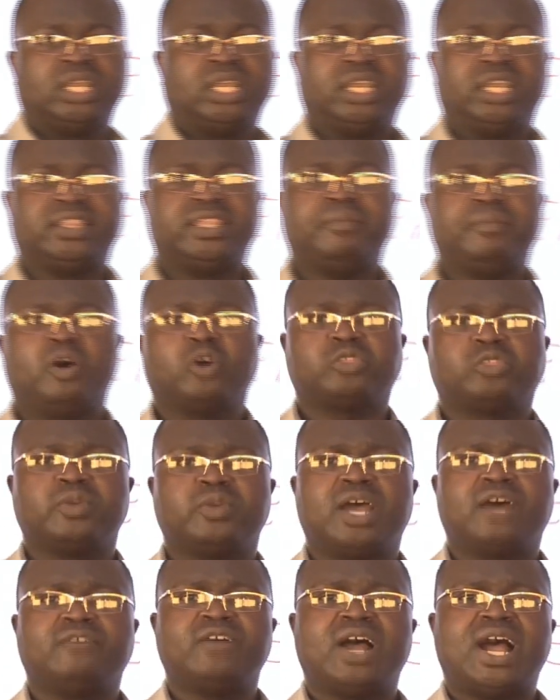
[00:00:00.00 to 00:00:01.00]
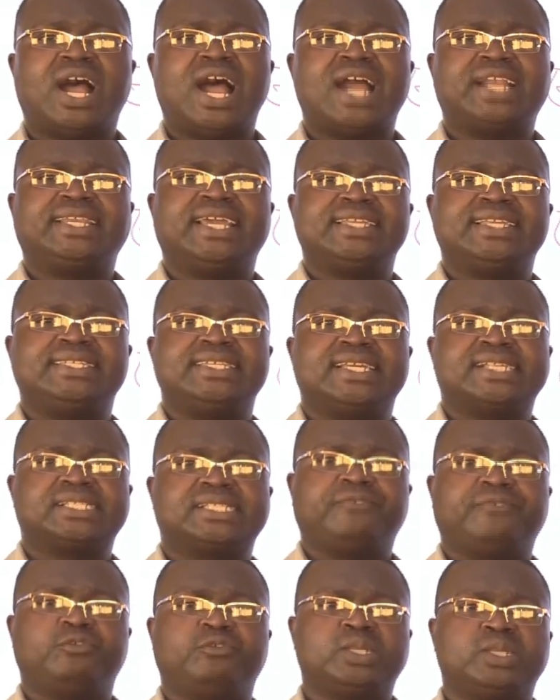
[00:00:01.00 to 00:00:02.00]
In the mouth, we have a
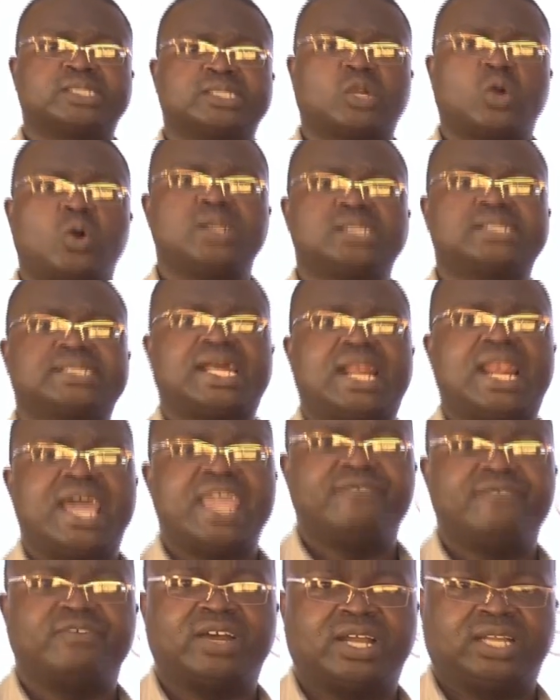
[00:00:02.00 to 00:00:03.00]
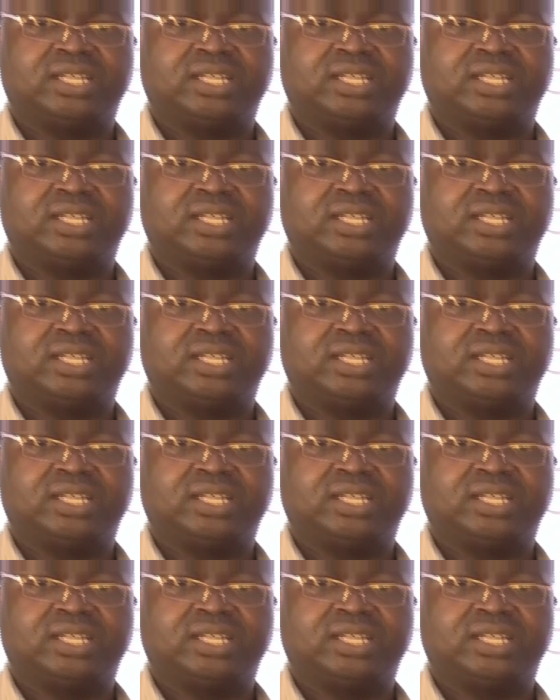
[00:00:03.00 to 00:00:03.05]
digestive juice called saliva.